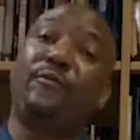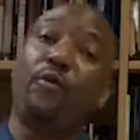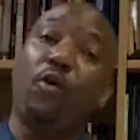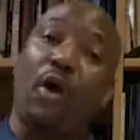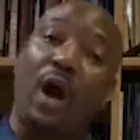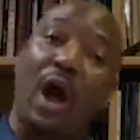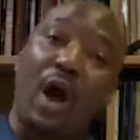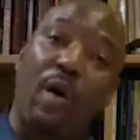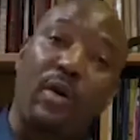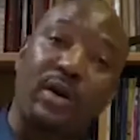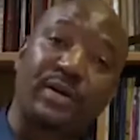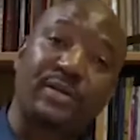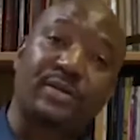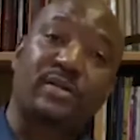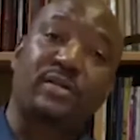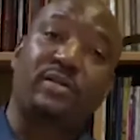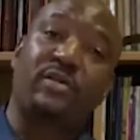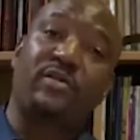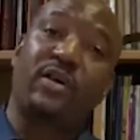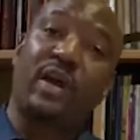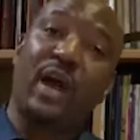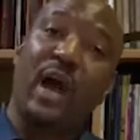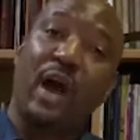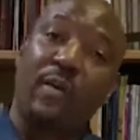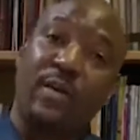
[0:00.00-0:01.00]
4 hours,
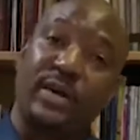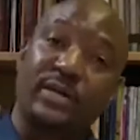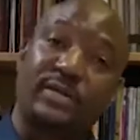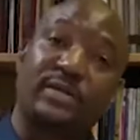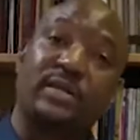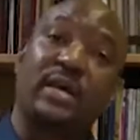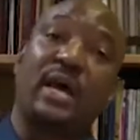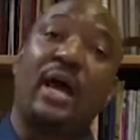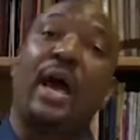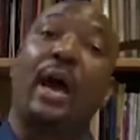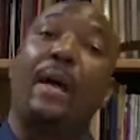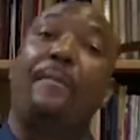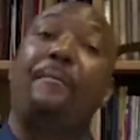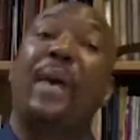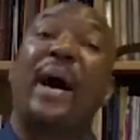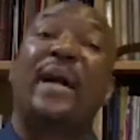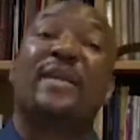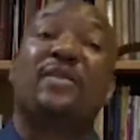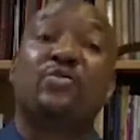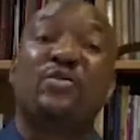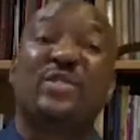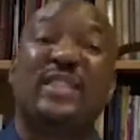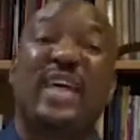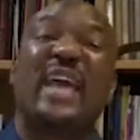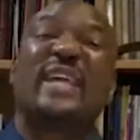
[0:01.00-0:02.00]
3 hours,
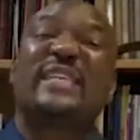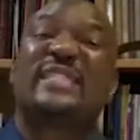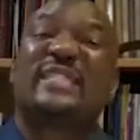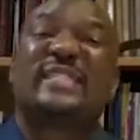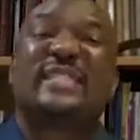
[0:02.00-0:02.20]
but they